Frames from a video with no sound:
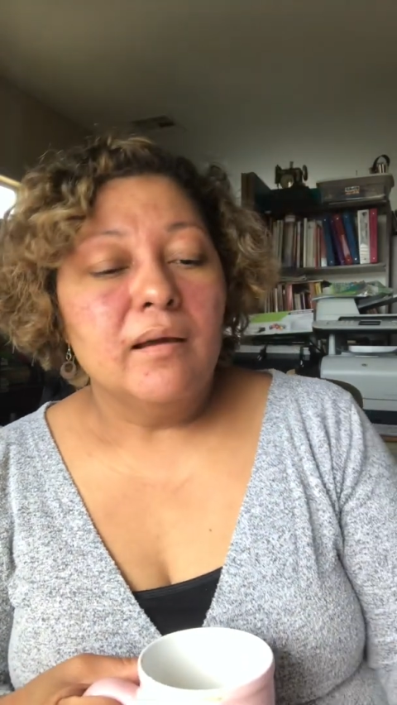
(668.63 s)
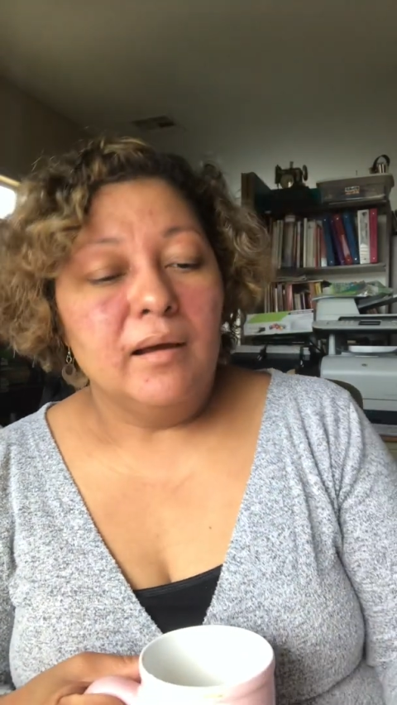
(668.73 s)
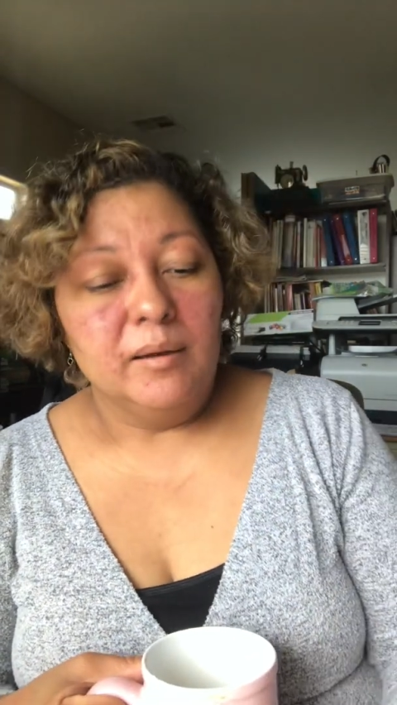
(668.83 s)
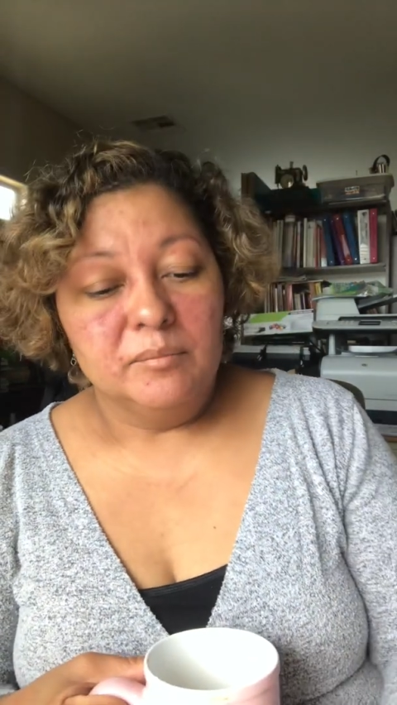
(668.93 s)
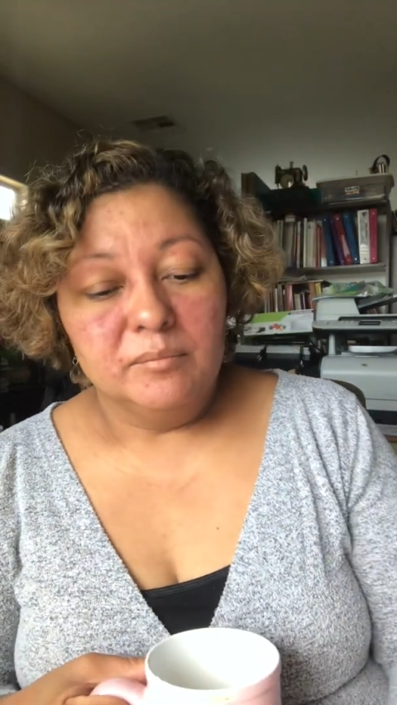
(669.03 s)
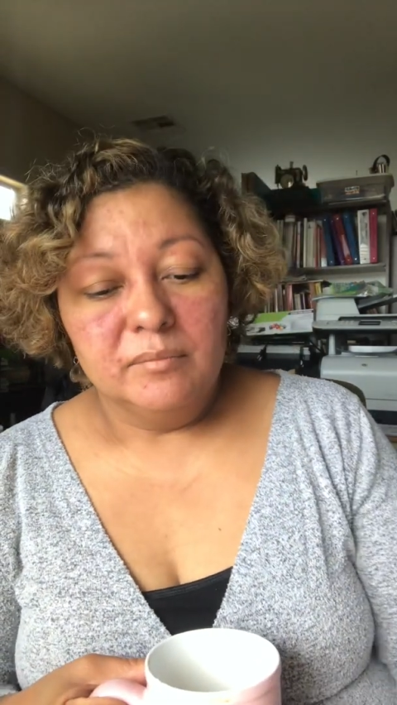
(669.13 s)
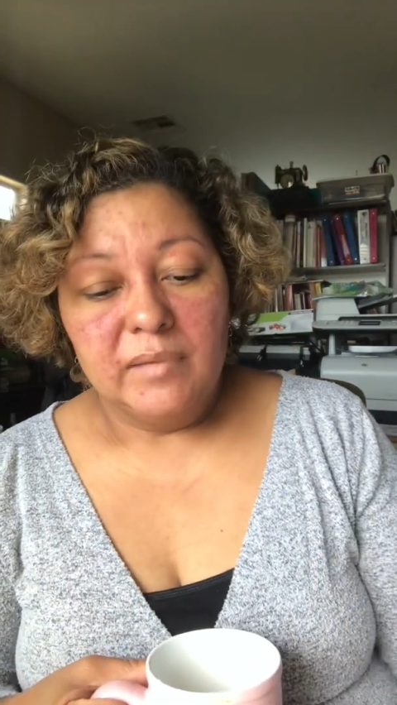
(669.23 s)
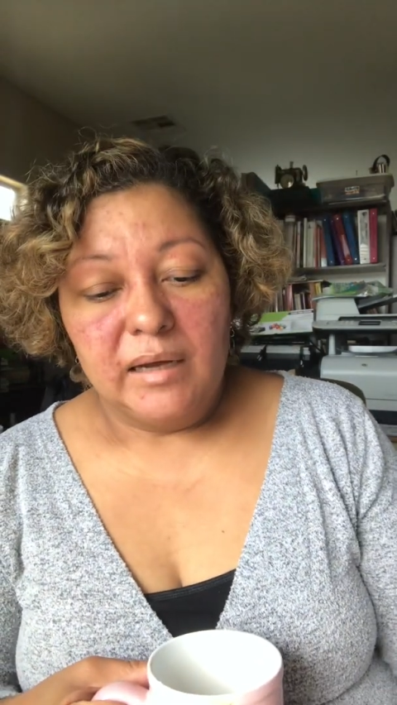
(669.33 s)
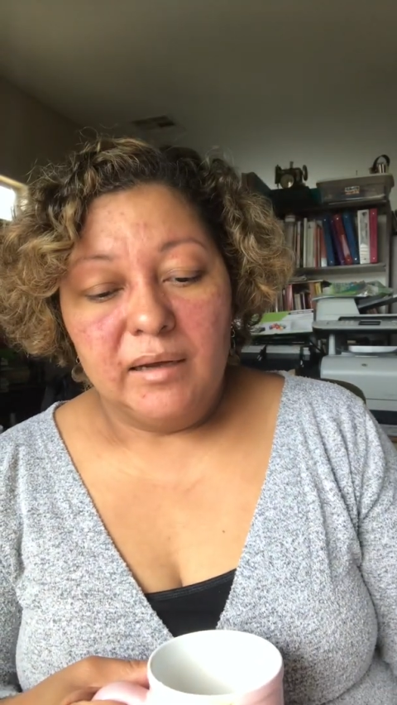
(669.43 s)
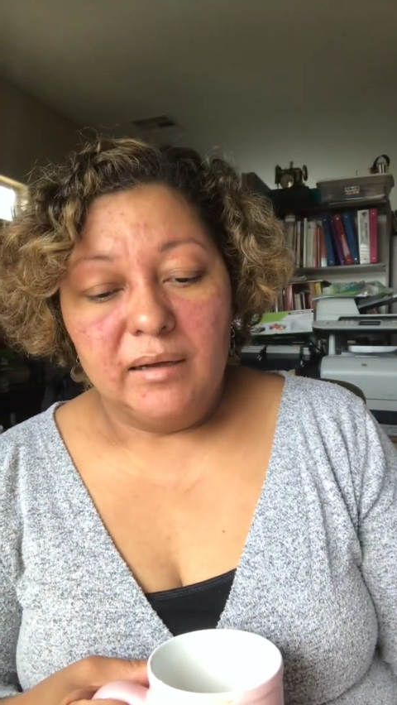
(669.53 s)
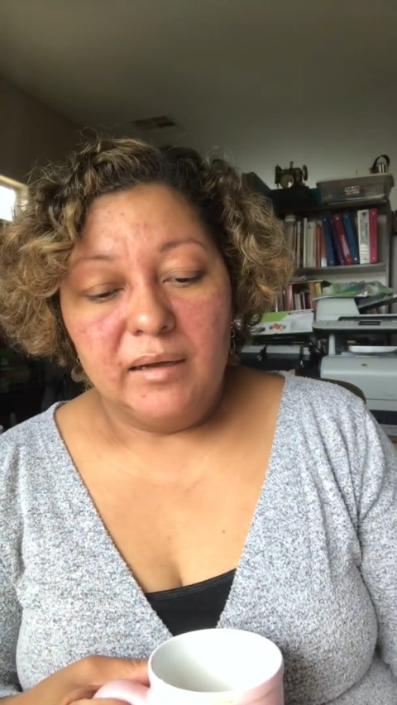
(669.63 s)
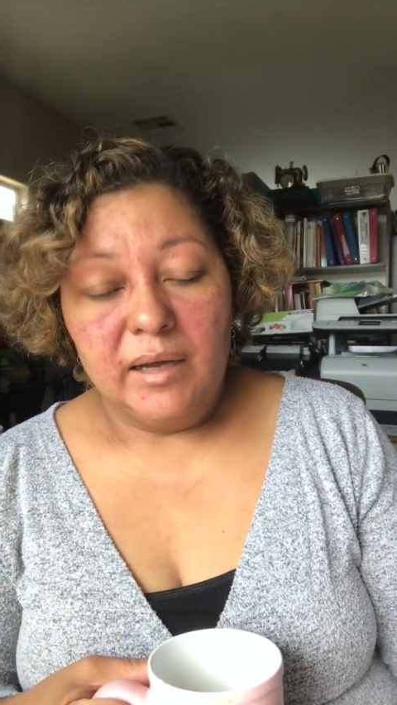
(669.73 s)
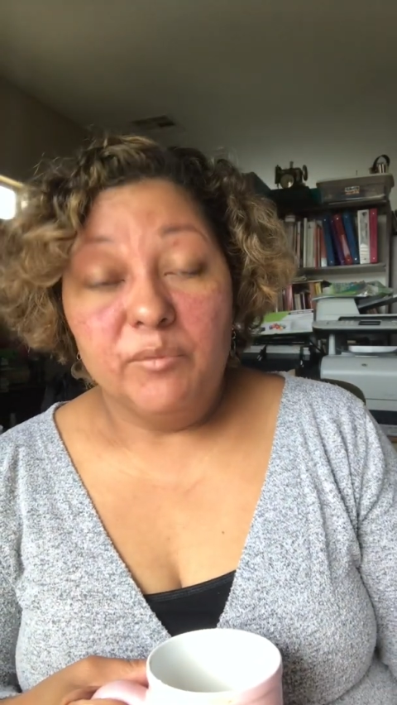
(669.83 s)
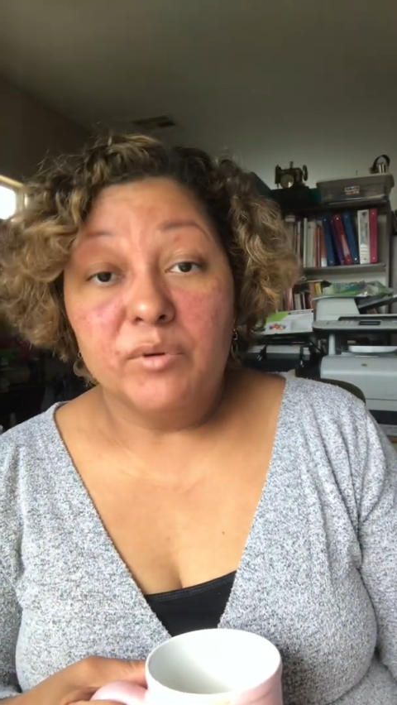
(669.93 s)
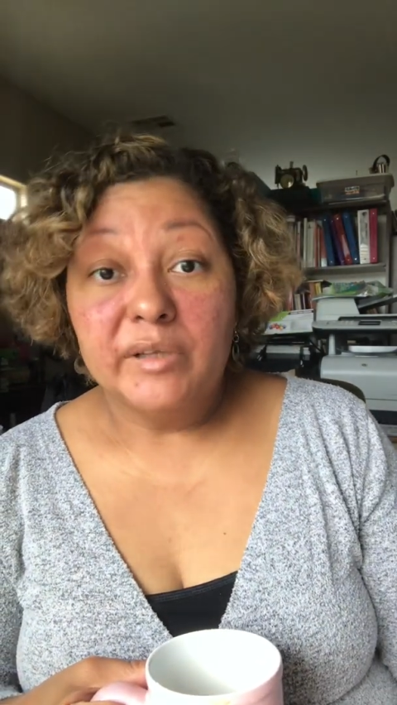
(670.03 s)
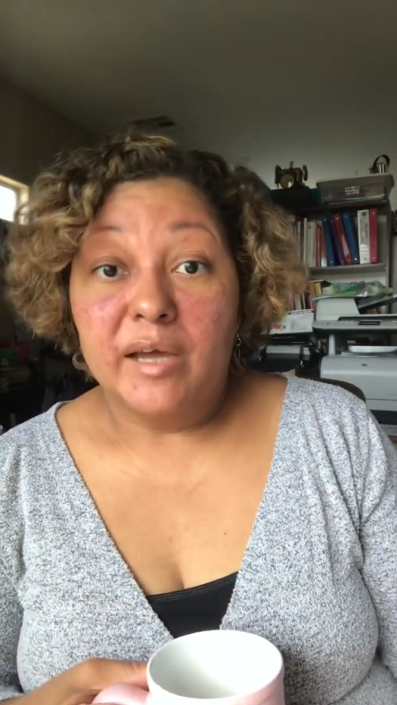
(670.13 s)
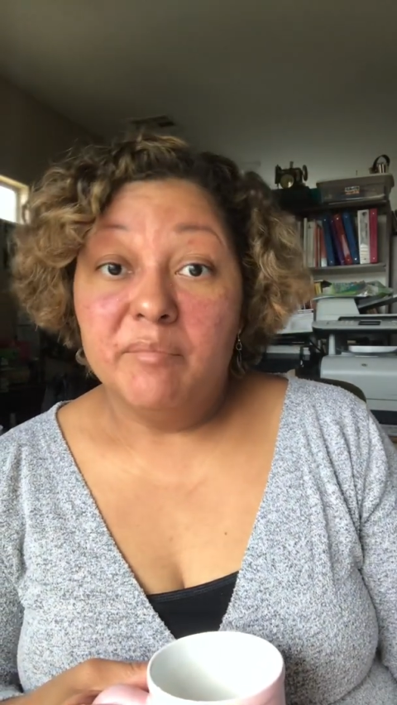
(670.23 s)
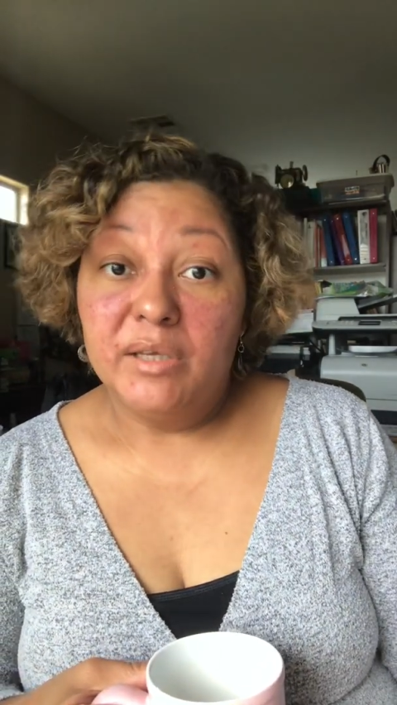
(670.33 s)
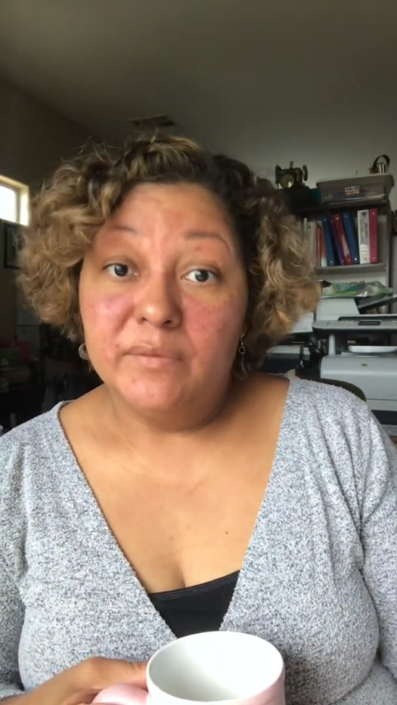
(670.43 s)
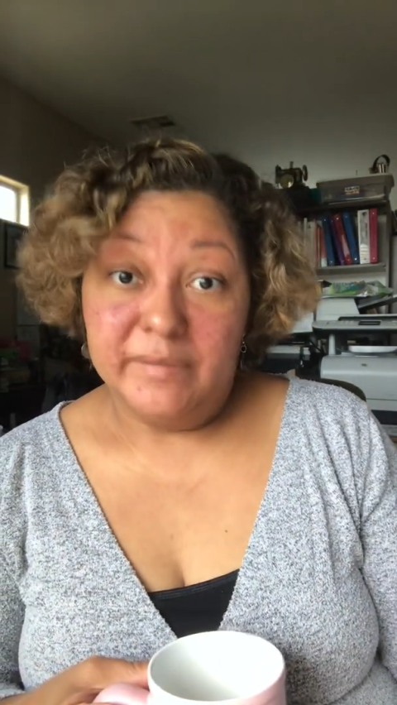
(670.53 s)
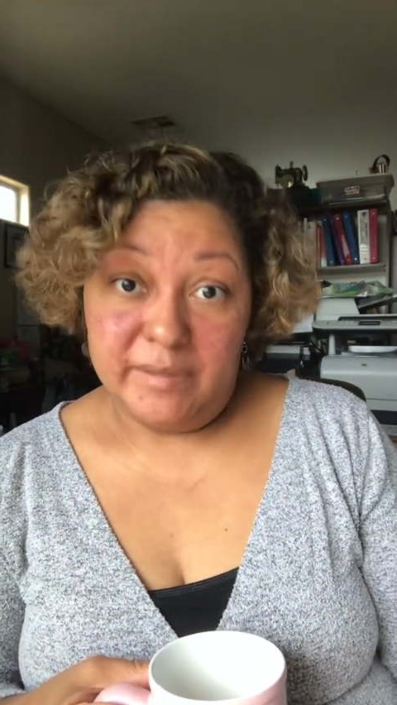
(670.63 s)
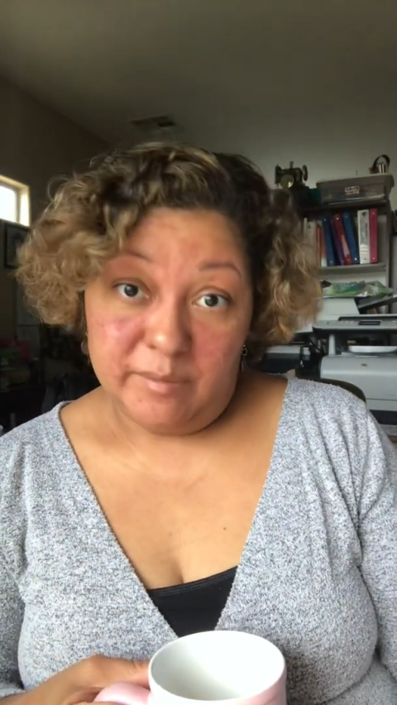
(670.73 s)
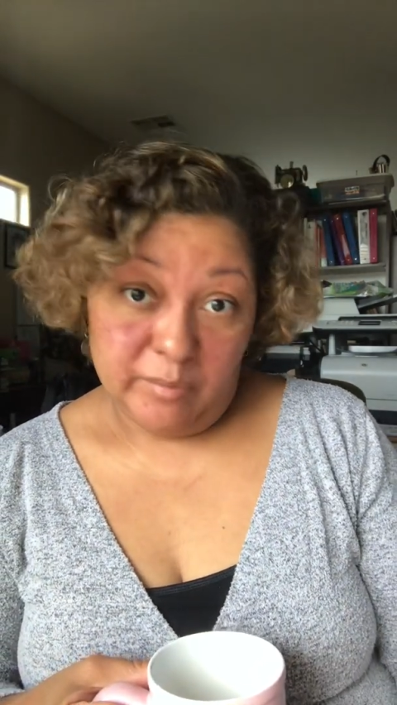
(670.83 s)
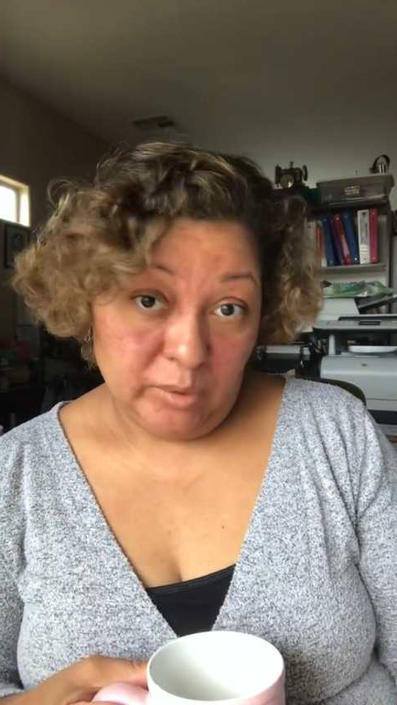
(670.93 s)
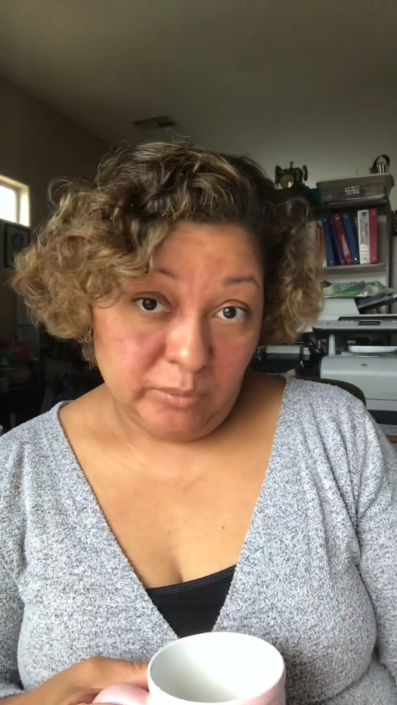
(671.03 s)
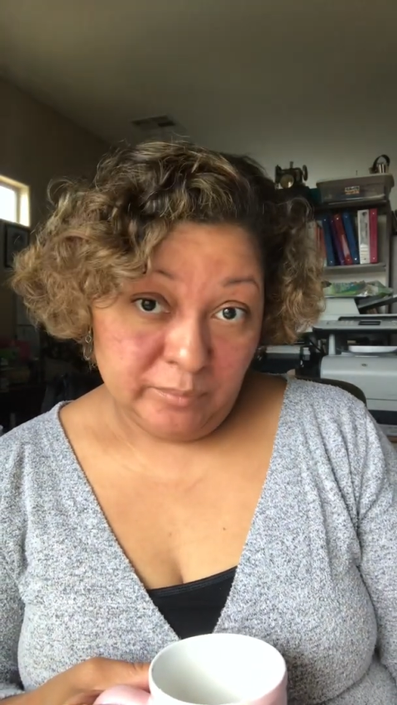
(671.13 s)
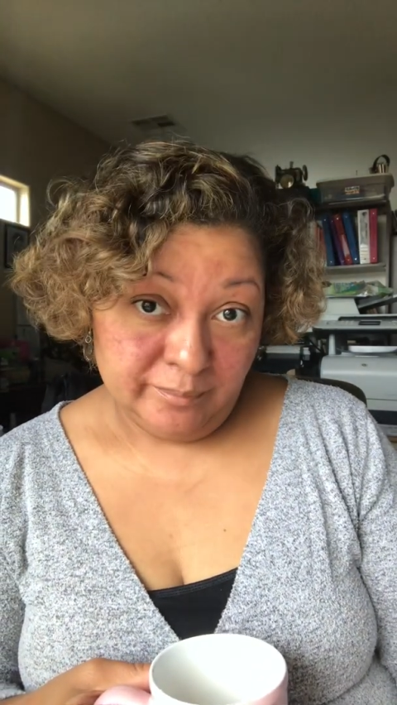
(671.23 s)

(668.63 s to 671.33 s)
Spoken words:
I will not be using a bow,